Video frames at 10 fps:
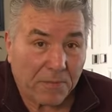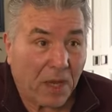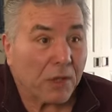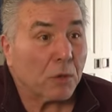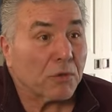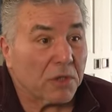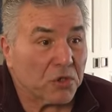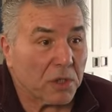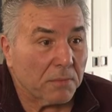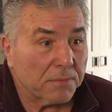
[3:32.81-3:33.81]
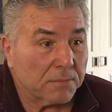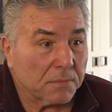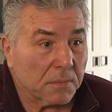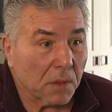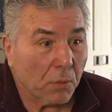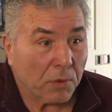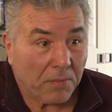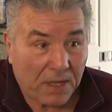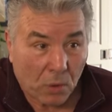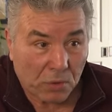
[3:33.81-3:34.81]
I go to the gym with
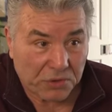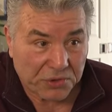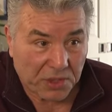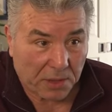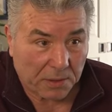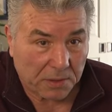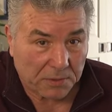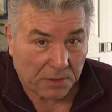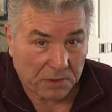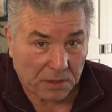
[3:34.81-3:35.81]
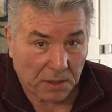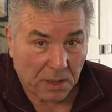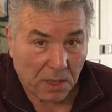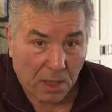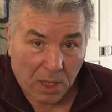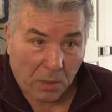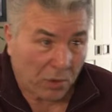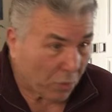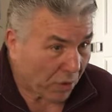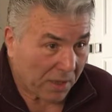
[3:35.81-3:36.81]
my older son, especially, and
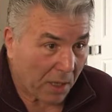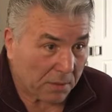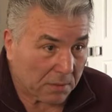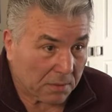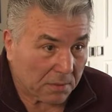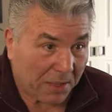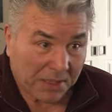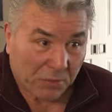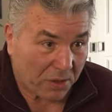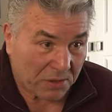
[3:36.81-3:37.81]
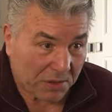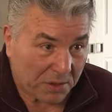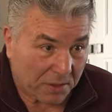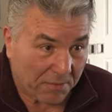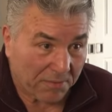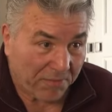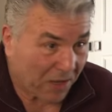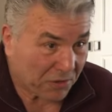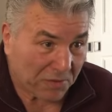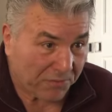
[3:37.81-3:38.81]
we'd work out like crazy,
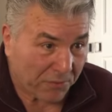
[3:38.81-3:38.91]
fast and